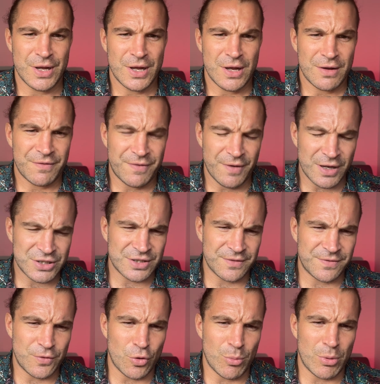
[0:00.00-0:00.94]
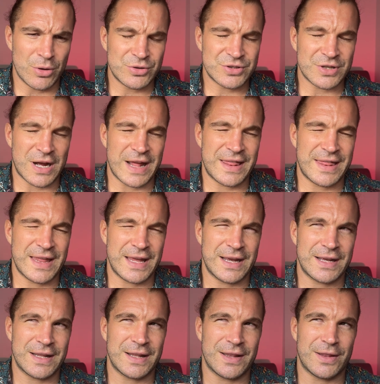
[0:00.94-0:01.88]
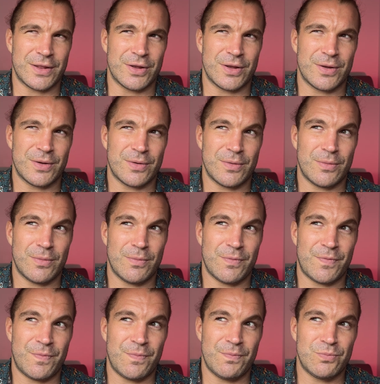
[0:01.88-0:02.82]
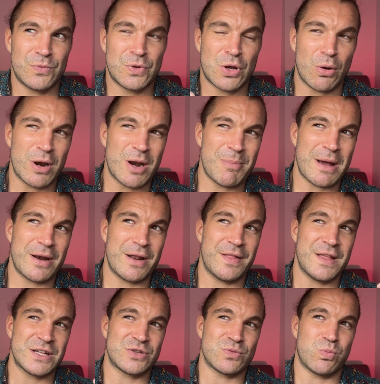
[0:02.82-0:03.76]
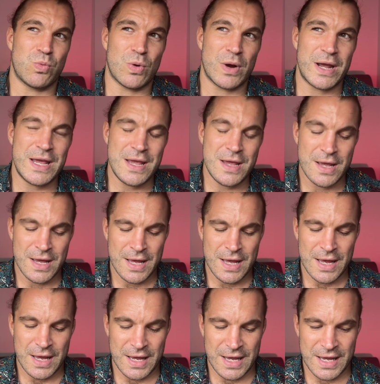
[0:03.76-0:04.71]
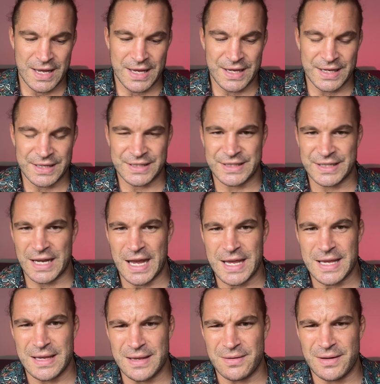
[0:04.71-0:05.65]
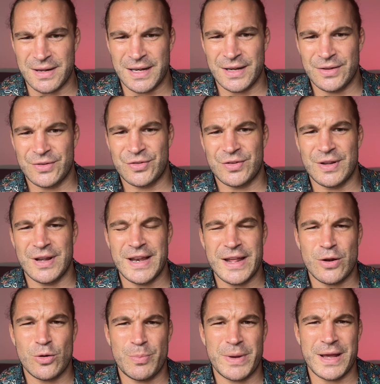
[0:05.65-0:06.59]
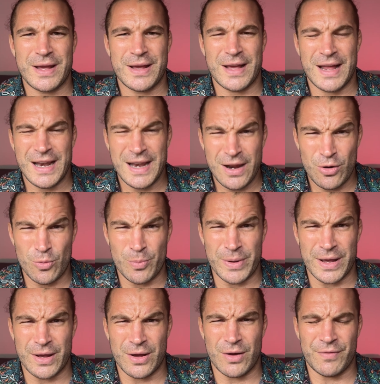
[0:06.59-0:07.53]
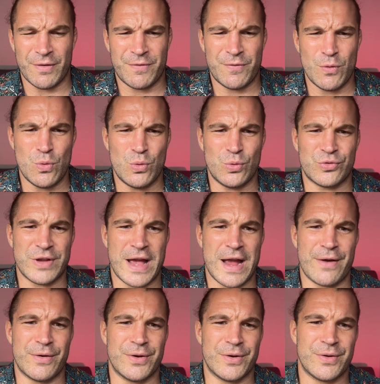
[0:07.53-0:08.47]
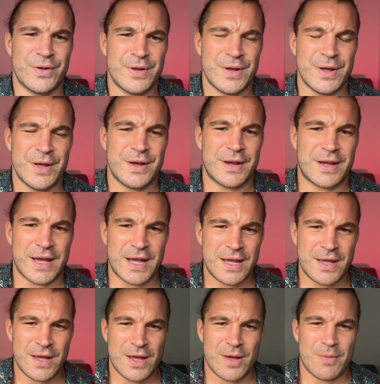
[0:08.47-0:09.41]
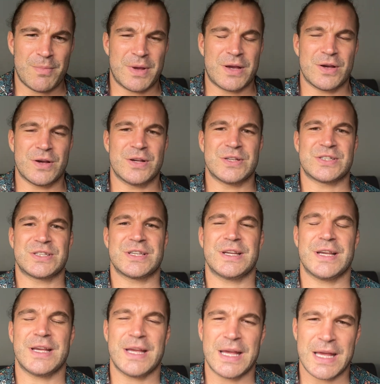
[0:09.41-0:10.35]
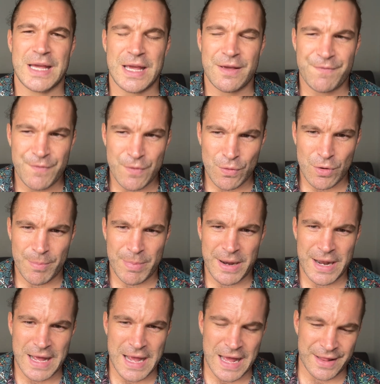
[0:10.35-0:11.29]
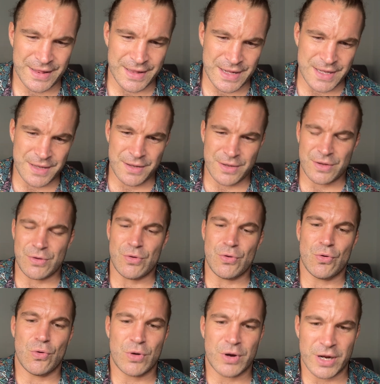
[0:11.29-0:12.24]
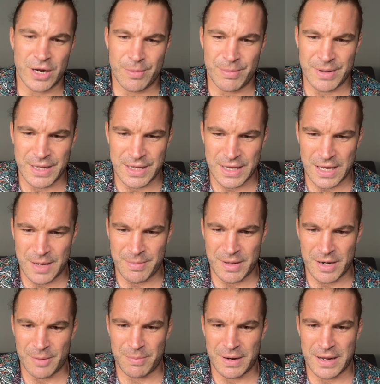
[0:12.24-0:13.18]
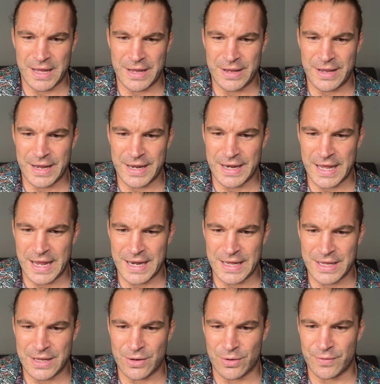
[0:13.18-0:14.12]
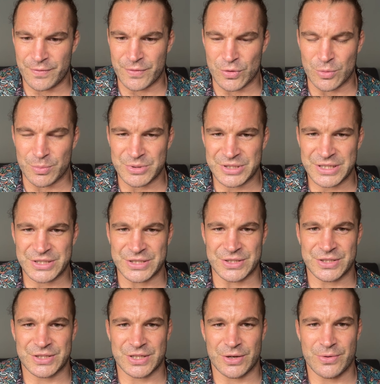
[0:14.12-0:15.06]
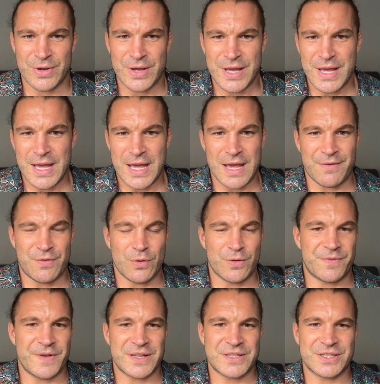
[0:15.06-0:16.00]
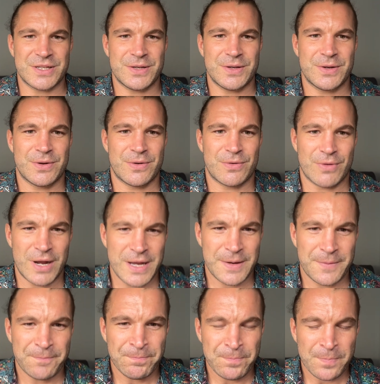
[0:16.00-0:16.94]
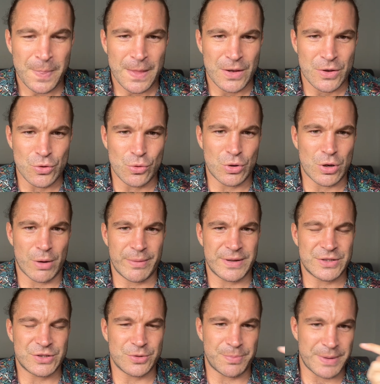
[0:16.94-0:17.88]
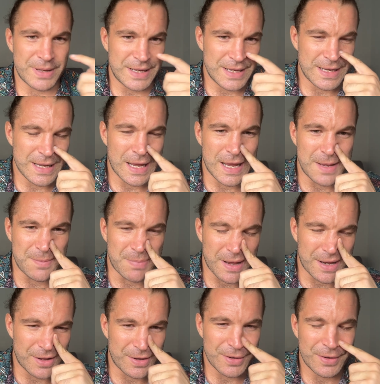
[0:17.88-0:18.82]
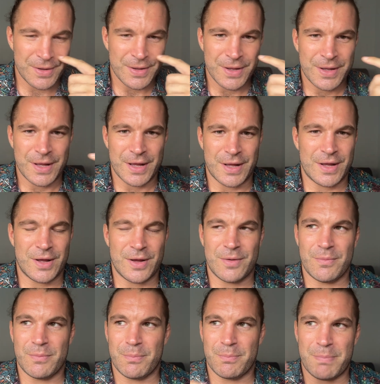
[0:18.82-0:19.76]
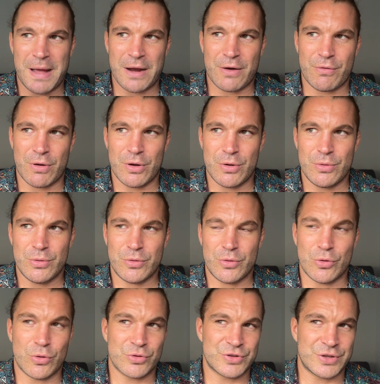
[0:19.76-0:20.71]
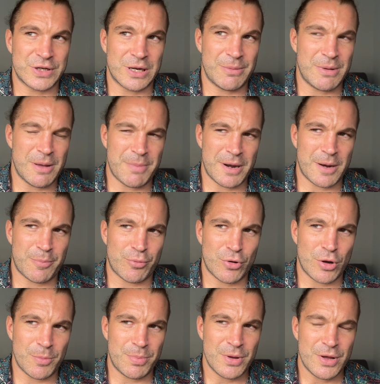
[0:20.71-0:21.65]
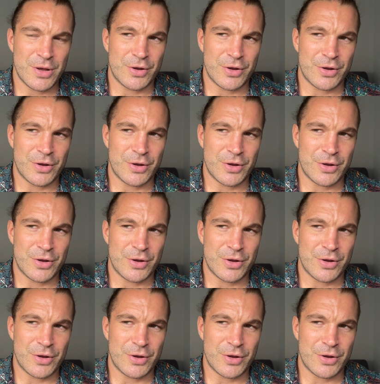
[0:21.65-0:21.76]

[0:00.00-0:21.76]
First and foremost, I think that going about it this way is a little bit of a fool's errand, okay? Because if you're a better athlete, you're going to be a better player in any of your positions. So if you're fitter, right, you're going to be a better back row. You're also going to be a better prop.